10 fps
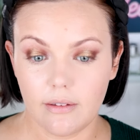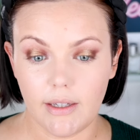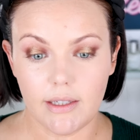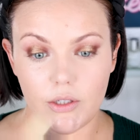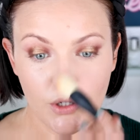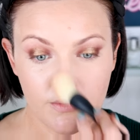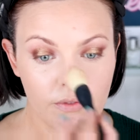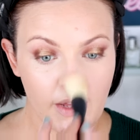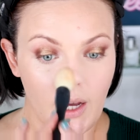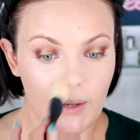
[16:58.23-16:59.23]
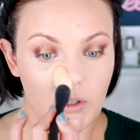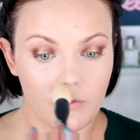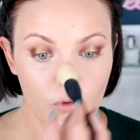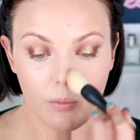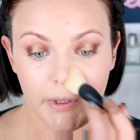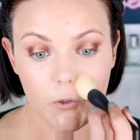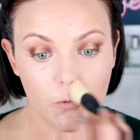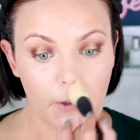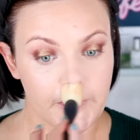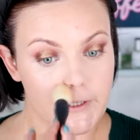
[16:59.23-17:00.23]
Like in terms of like, I would have normally
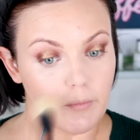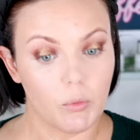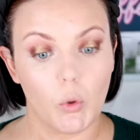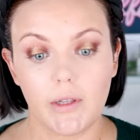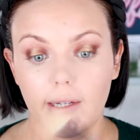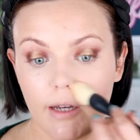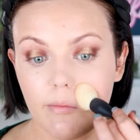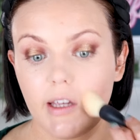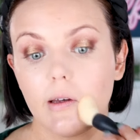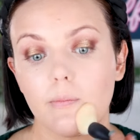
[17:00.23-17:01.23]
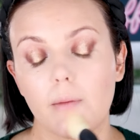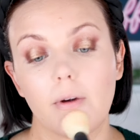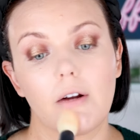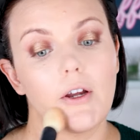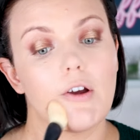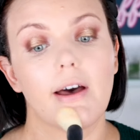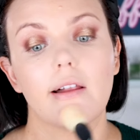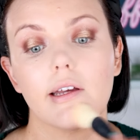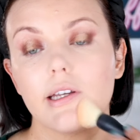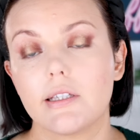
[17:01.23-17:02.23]
just rushed and bought like that Makeup by Mario
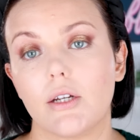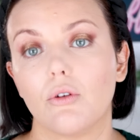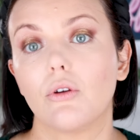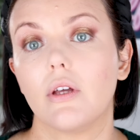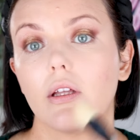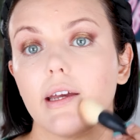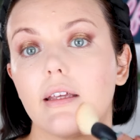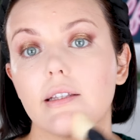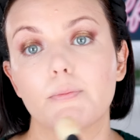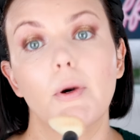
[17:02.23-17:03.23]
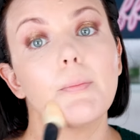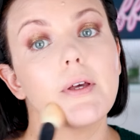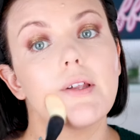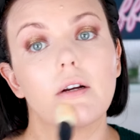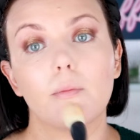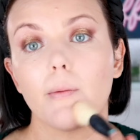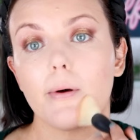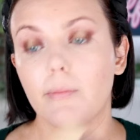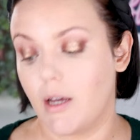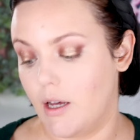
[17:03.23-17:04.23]
palette because I know that like it's popular and blah,
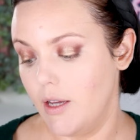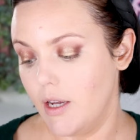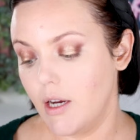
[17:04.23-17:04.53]
blah, blah.